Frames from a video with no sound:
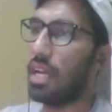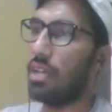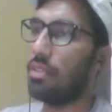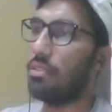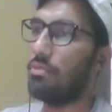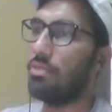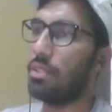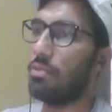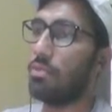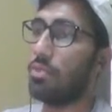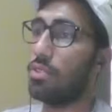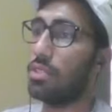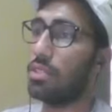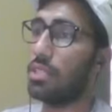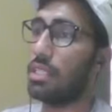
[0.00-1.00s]
And one
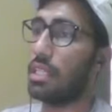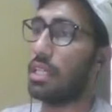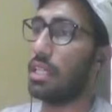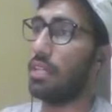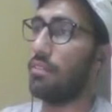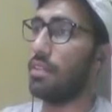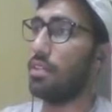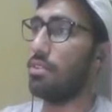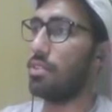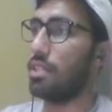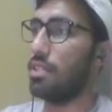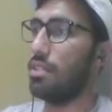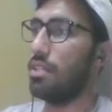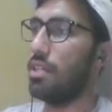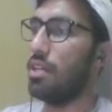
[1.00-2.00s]
more is the tail heavy. Okay,
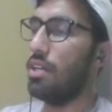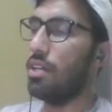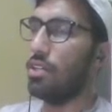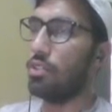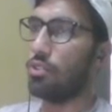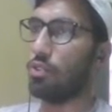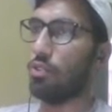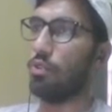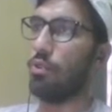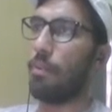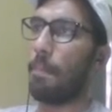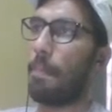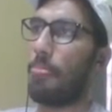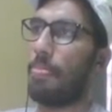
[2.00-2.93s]
so